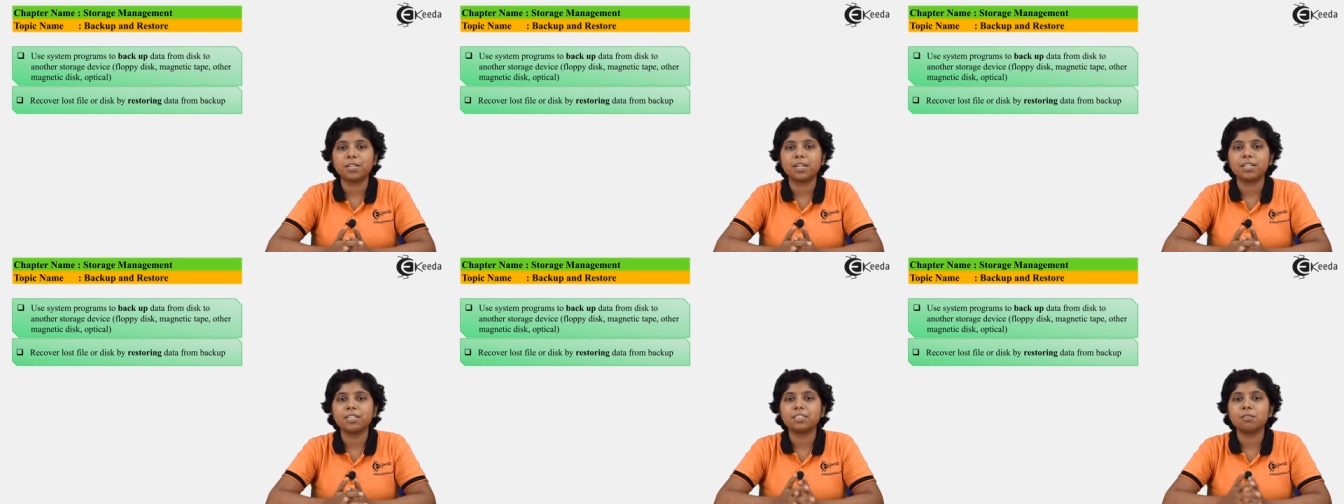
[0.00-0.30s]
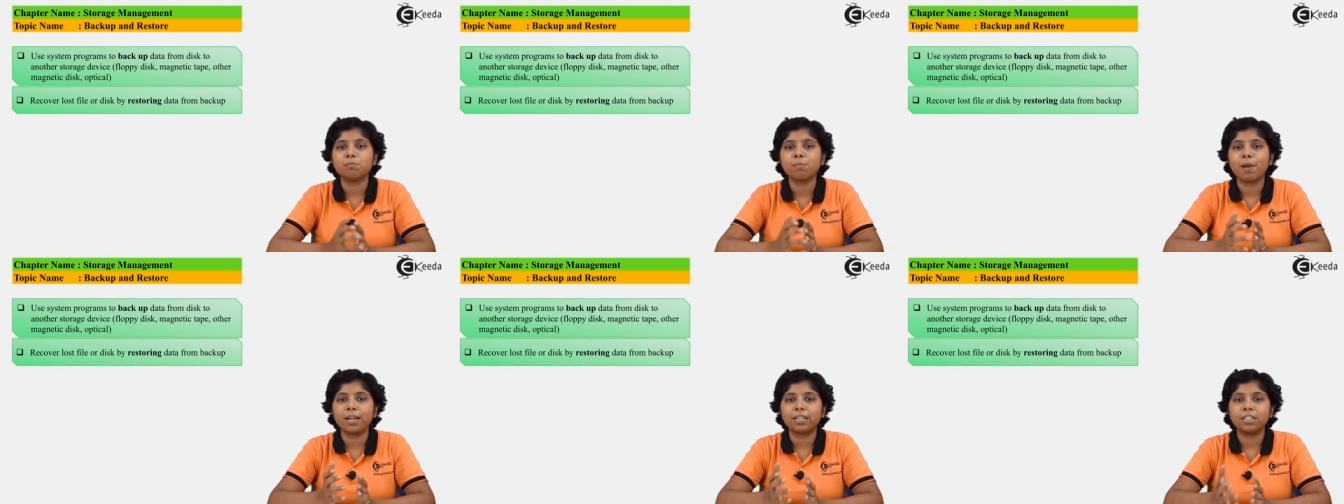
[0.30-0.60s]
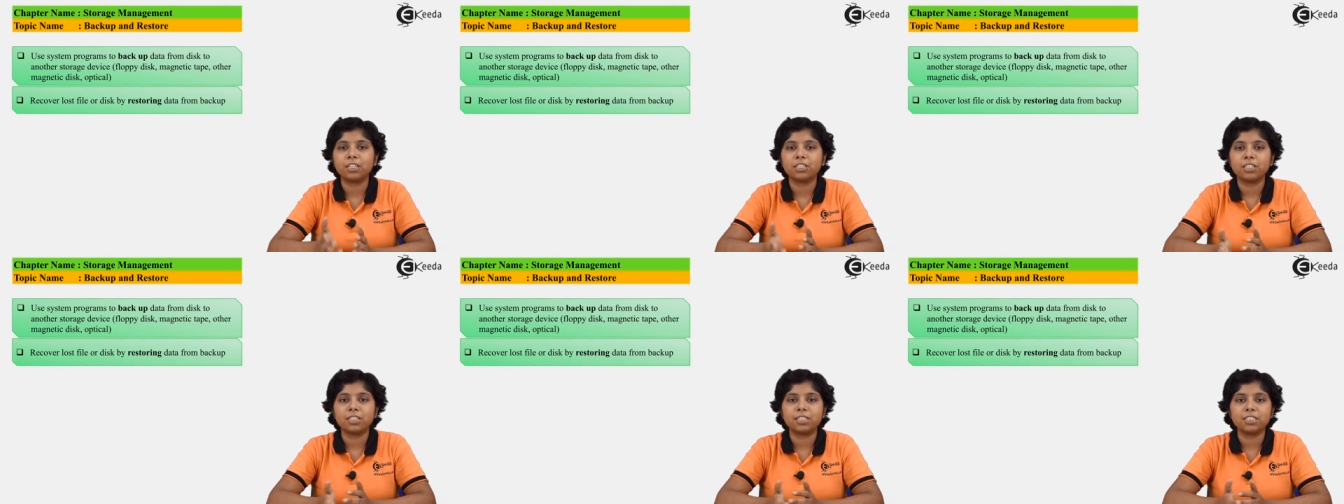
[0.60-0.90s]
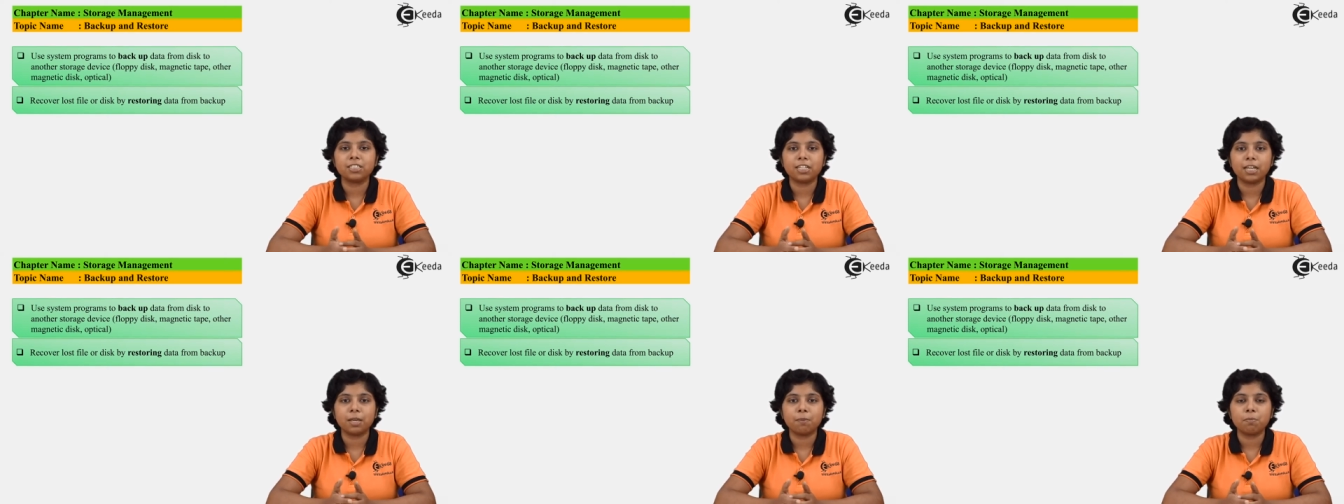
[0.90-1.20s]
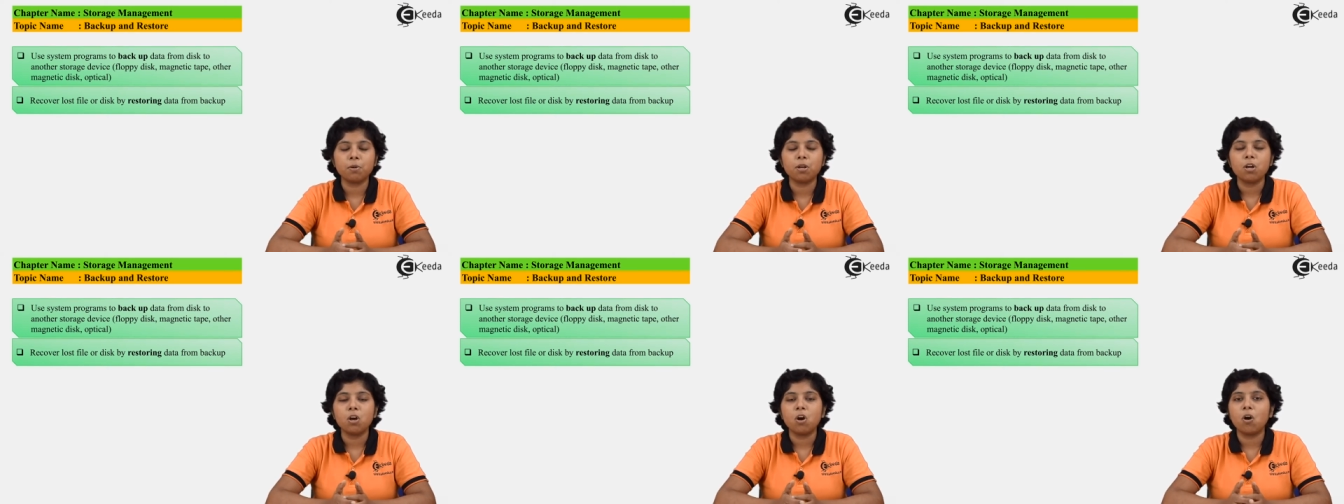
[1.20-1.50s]
that is magnetic
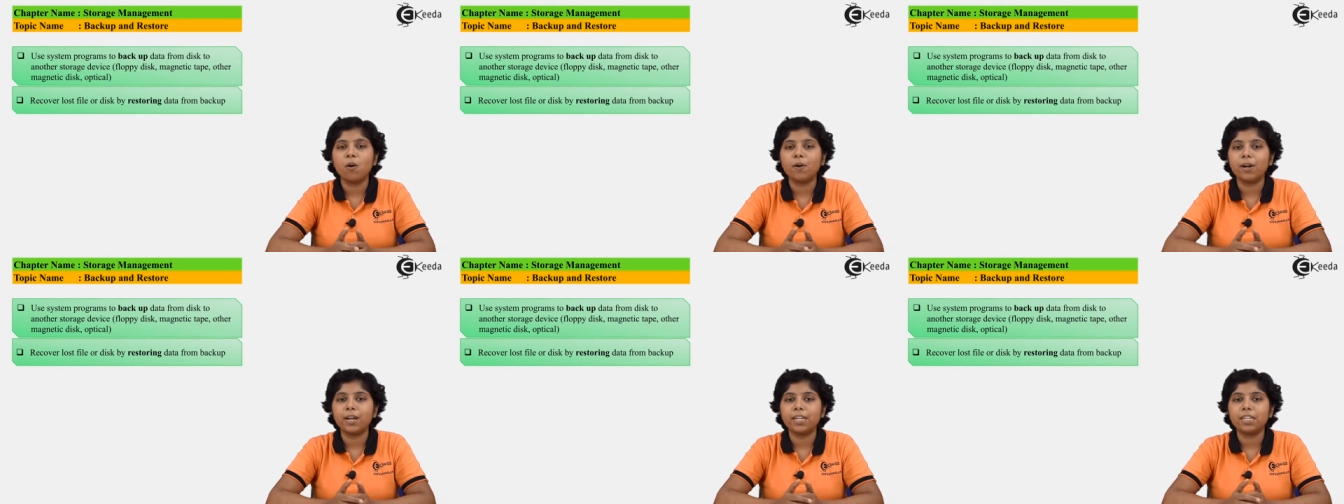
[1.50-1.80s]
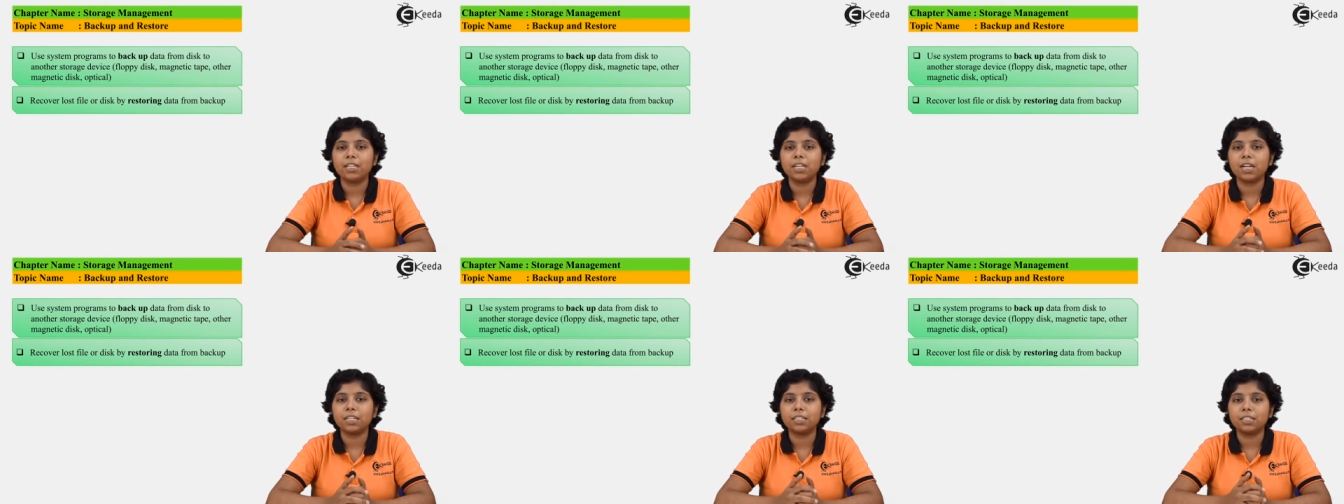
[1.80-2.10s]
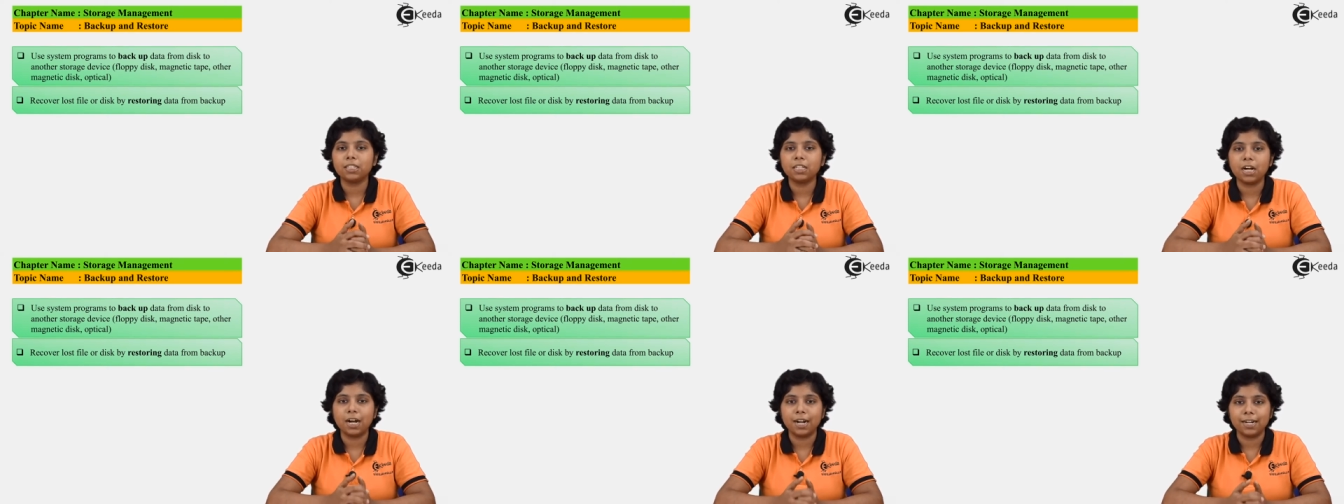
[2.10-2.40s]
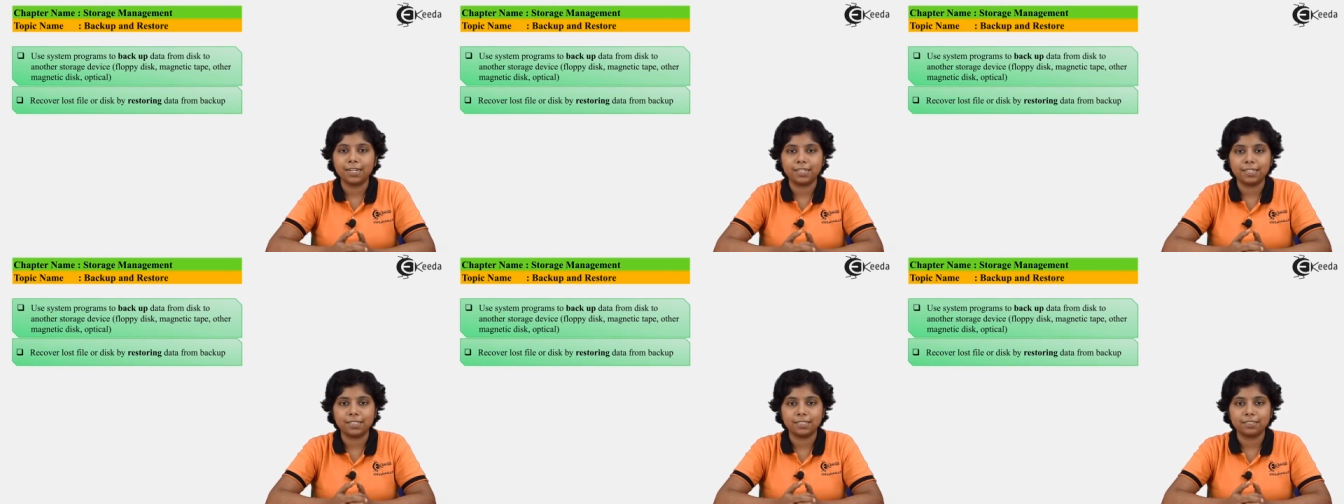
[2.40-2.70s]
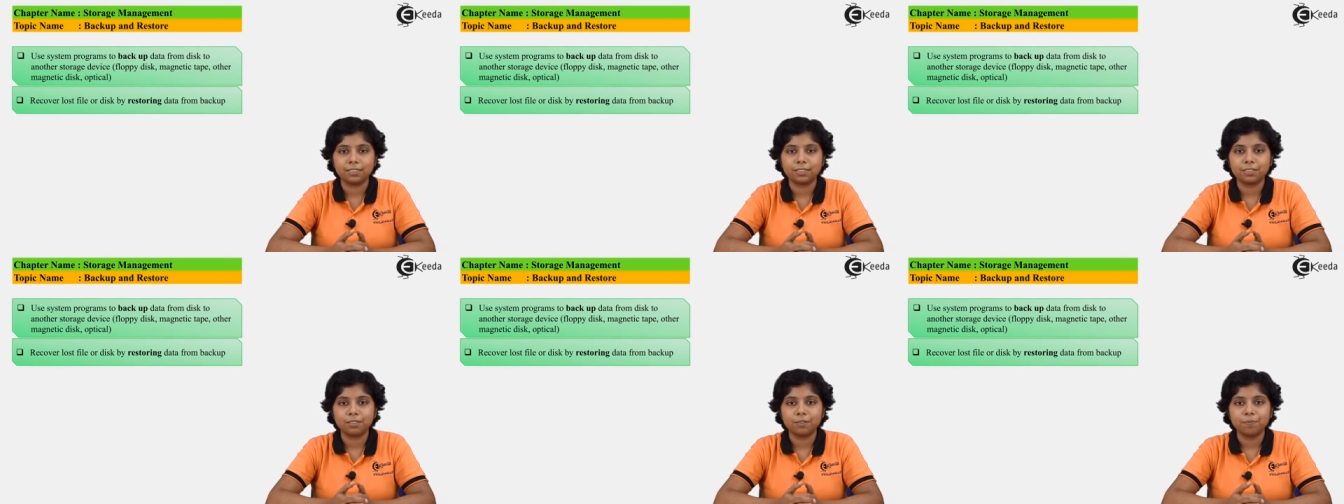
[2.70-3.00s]
tape or any other hard
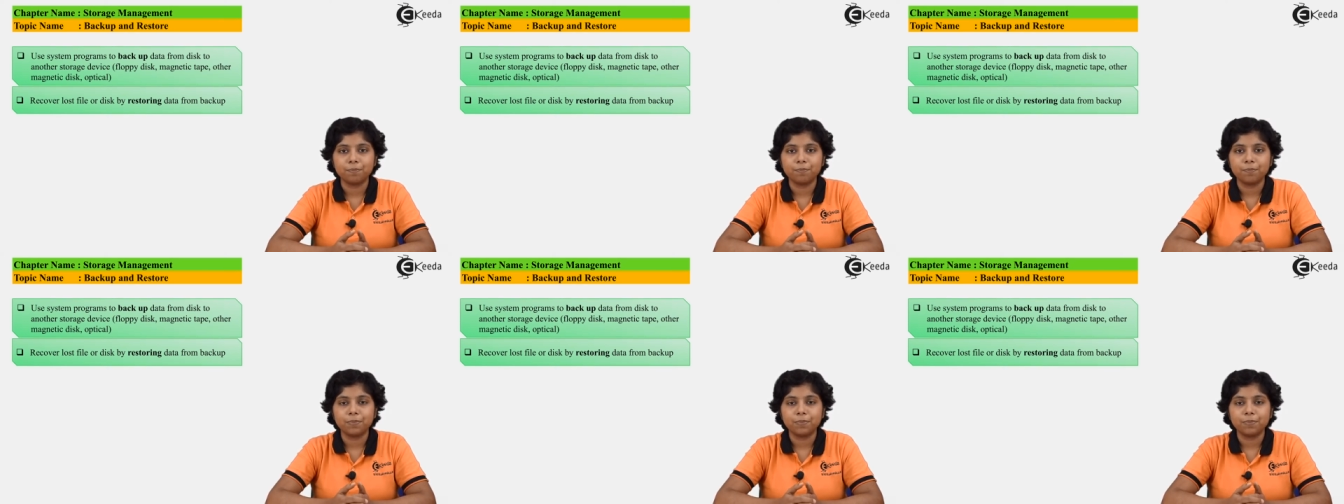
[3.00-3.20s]
disk.